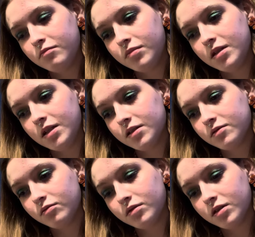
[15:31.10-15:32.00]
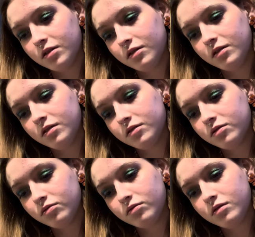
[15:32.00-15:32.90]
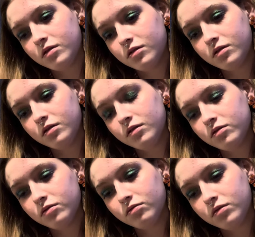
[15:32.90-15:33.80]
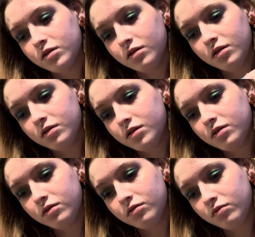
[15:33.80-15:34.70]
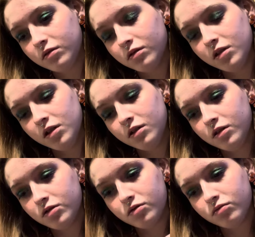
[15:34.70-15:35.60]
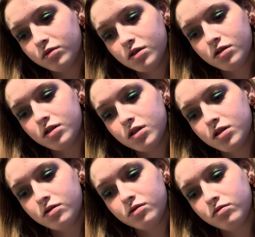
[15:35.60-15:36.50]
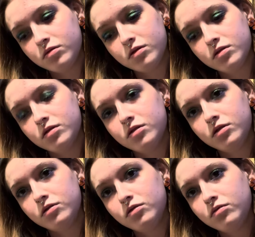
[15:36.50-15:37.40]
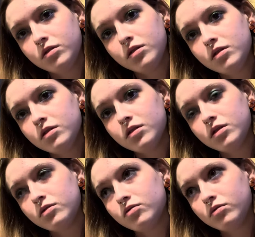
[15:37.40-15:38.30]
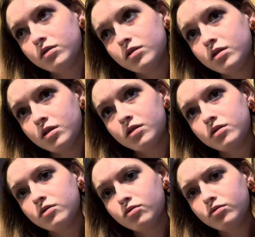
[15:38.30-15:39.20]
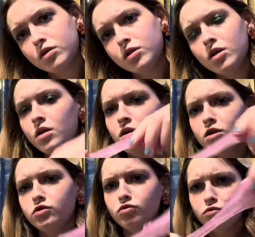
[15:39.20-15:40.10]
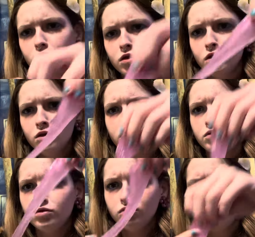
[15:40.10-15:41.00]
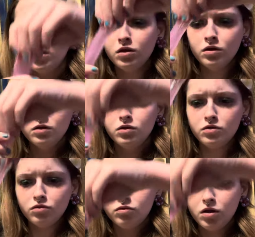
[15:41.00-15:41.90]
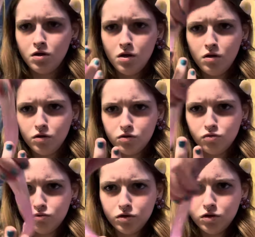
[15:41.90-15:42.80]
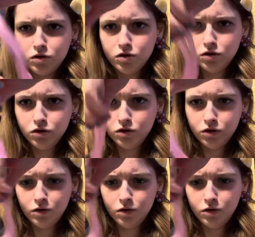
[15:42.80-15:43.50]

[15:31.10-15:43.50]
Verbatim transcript: But that's okay, that's okay, that's okay, that's okay, that's okay, that's okay, that's okay, that's okay, that's okay, that's okay, that's okay, that's okay, that's okay.